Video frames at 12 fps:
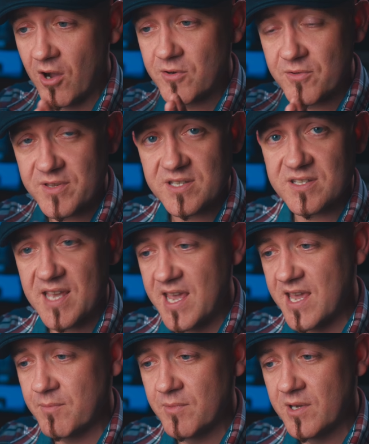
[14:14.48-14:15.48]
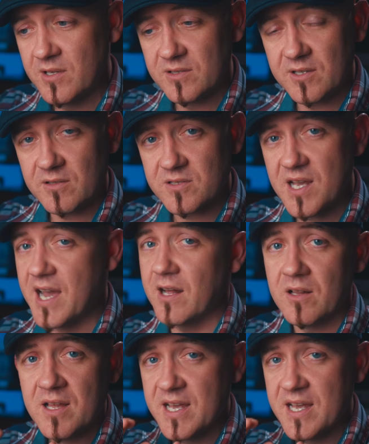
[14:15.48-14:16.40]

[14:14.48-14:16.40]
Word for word: under the same little dial.